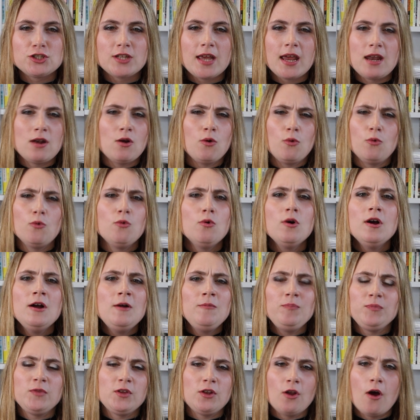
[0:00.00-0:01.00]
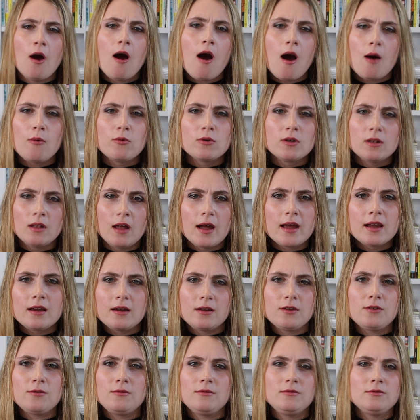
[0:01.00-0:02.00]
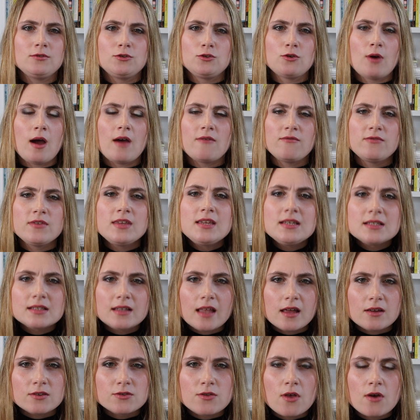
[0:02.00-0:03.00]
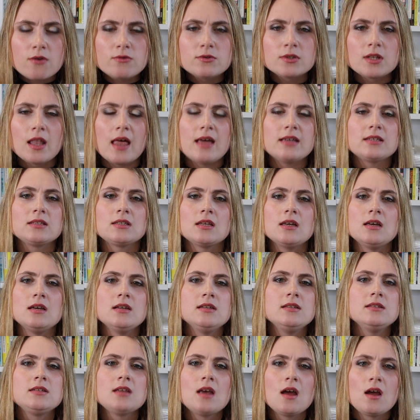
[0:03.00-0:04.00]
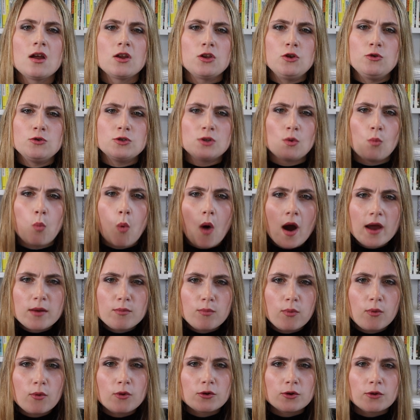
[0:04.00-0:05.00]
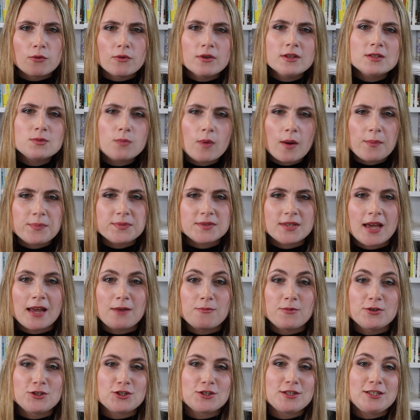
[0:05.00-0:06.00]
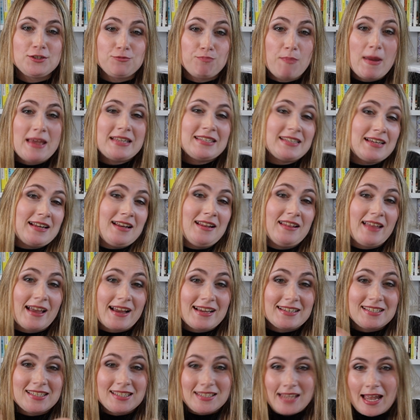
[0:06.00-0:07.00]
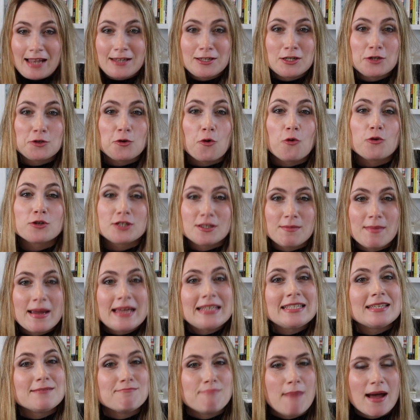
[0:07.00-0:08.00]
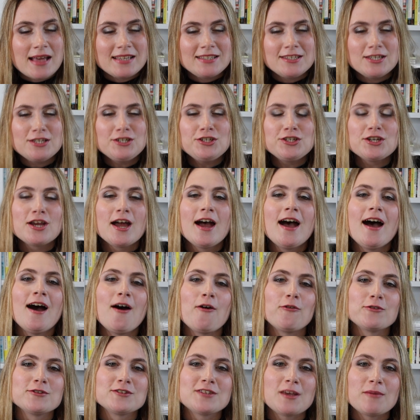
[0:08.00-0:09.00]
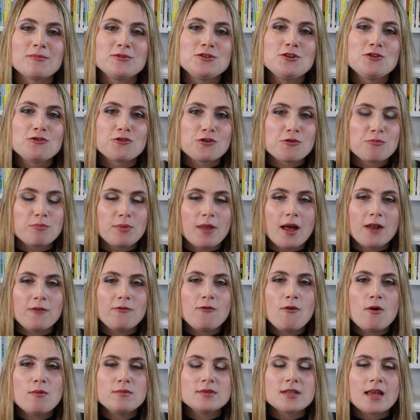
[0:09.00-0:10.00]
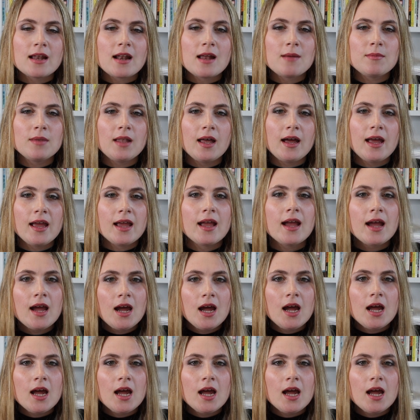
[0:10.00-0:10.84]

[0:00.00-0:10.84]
saying, oh, I would like to have those lessons using whiteboard on this website, which is basically like a standard automated message on some tutoring platforms. And I'm like,